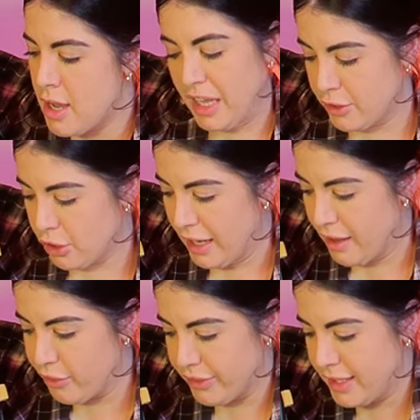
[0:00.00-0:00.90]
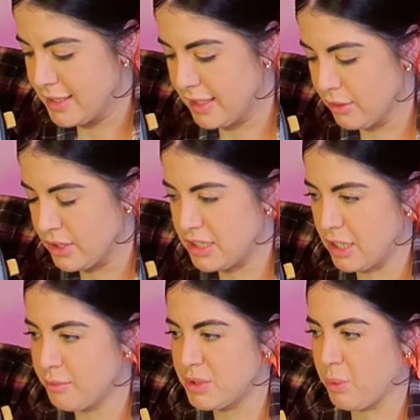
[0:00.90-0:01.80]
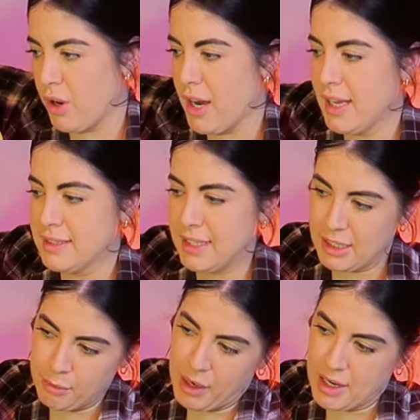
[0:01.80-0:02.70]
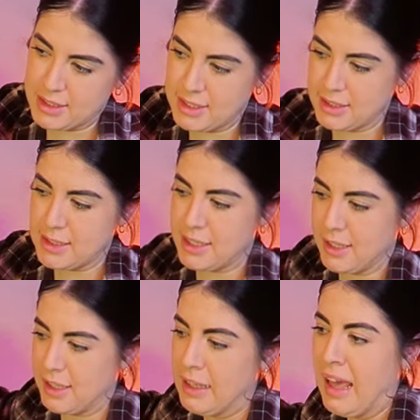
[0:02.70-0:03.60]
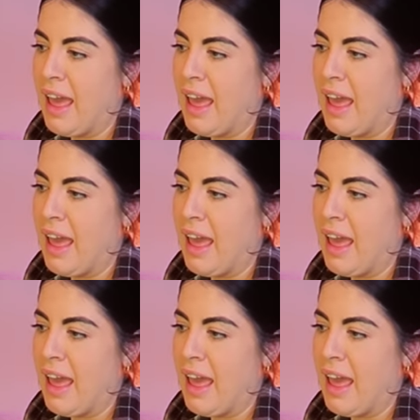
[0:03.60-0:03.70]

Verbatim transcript: then you're left with these little stumps whereas in comparison to